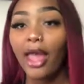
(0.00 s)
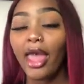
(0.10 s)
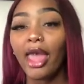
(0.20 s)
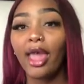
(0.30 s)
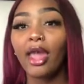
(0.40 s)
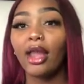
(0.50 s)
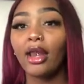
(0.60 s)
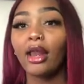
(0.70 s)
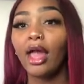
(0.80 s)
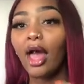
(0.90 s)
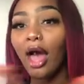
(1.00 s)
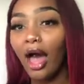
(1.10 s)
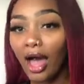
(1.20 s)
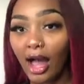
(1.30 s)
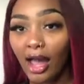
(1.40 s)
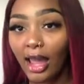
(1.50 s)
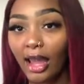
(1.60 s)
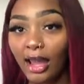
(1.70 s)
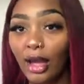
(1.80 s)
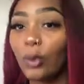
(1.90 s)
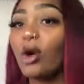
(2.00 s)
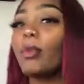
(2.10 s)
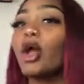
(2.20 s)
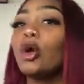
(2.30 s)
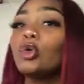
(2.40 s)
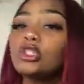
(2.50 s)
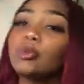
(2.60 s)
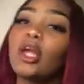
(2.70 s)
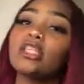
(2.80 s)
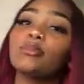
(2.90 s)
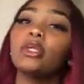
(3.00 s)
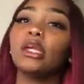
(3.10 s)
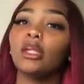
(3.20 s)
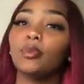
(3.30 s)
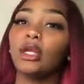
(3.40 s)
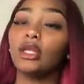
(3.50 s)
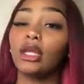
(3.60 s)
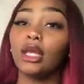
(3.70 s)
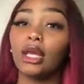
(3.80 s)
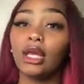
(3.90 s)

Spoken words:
and I want my own space and be independent